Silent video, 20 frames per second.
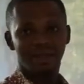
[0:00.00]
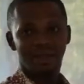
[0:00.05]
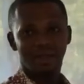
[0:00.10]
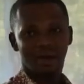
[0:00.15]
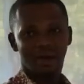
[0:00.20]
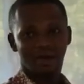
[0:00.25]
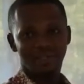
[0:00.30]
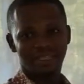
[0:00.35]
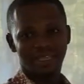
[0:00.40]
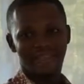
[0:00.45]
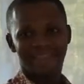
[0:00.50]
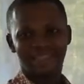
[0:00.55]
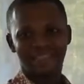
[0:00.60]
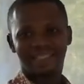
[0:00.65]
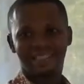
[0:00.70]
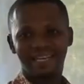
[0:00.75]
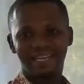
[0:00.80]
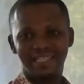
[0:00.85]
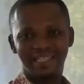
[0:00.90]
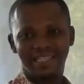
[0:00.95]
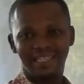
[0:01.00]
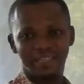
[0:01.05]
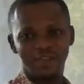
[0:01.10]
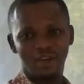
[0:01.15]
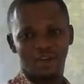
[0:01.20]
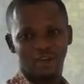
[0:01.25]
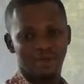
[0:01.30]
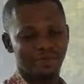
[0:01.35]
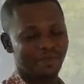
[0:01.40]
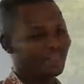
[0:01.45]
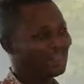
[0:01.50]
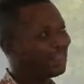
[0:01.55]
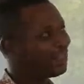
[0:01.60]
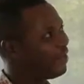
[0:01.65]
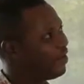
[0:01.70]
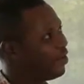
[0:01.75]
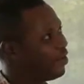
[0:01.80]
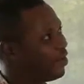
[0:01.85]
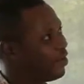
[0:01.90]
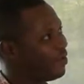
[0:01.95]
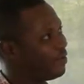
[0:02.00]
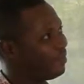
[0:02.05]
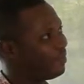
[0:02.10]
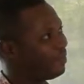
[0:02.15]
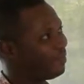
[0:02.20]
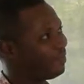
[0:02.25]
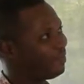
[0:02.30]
or the extension of this theorem,